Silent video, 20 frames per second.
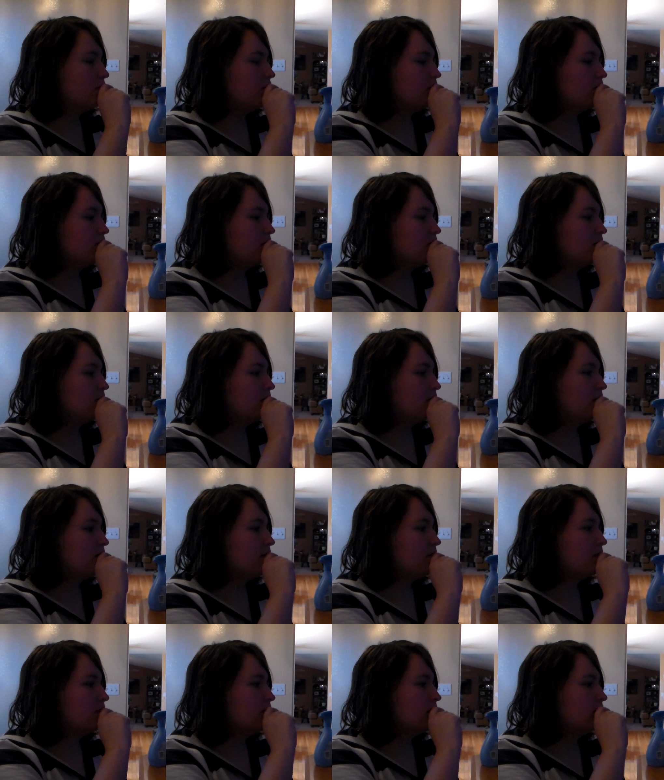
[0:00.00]

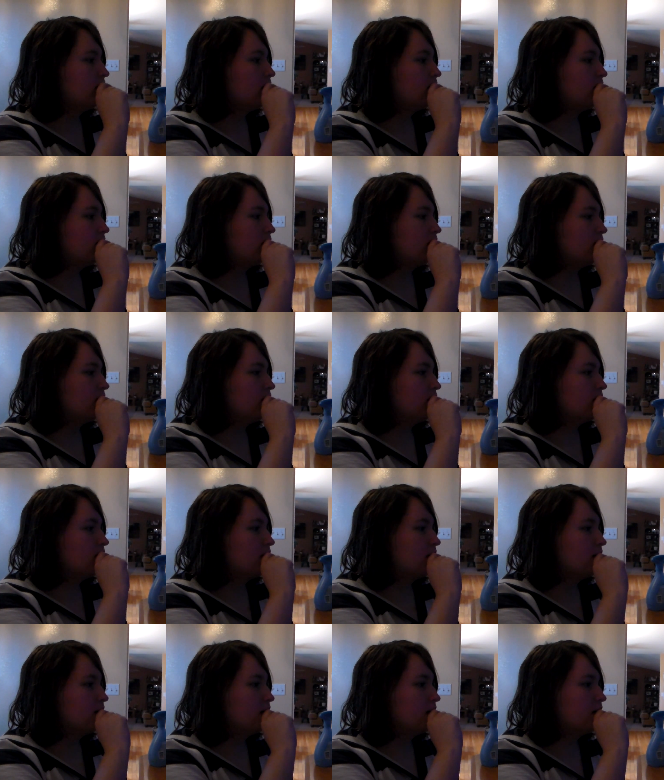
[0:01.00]

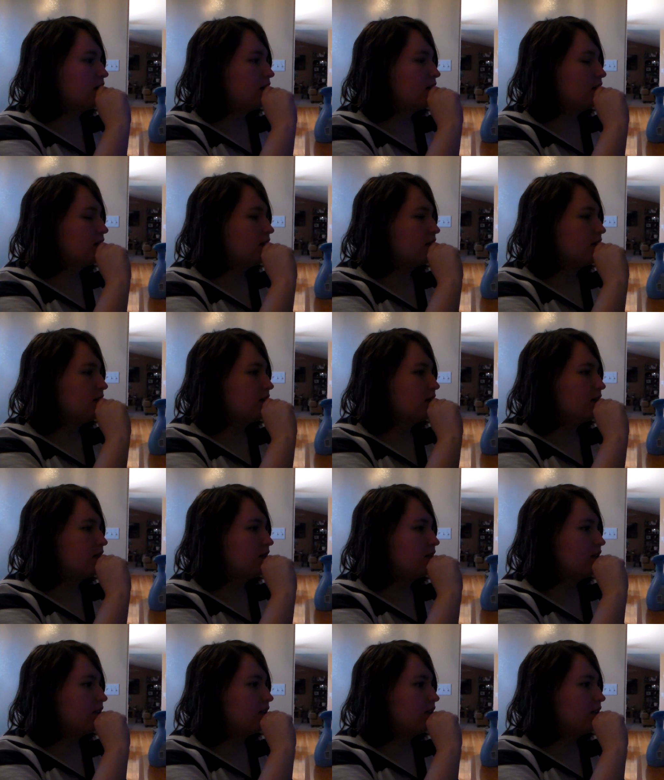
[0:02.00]
No one is speaking in this clip.